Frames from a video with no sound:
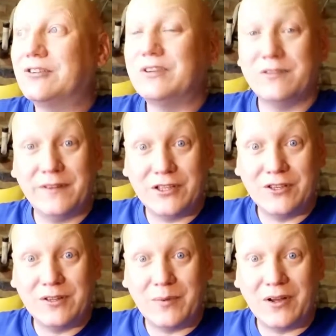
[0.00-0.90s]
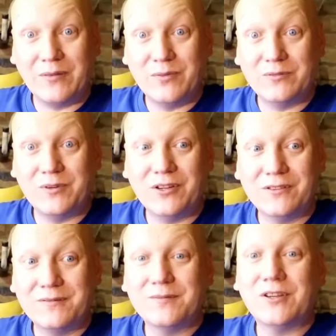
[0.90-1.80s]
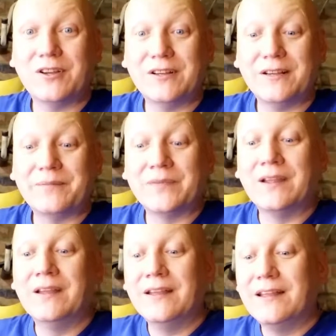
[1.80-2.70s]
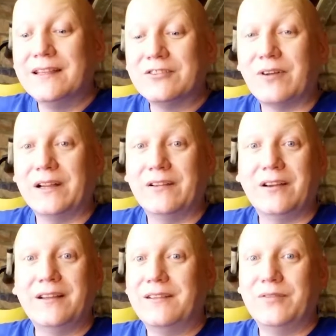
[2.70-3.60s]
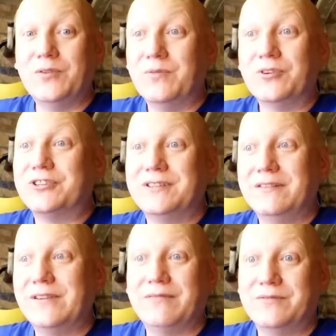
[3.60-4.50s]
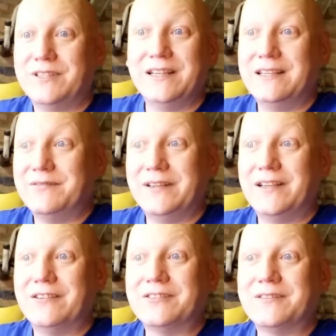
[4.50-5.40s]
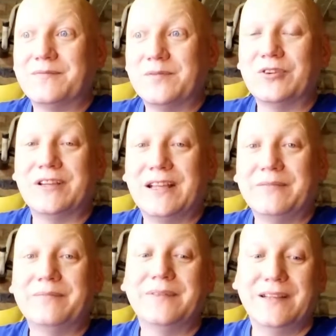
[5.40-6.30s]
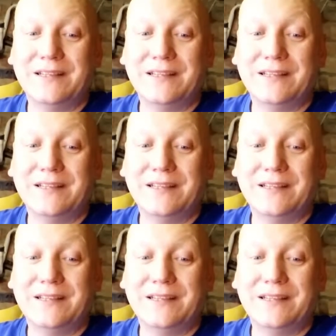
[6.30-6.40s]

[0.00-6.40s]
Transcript: Chris Fisher, the blind woodwork turner, great guy. If you haven't seen his videos, look at him.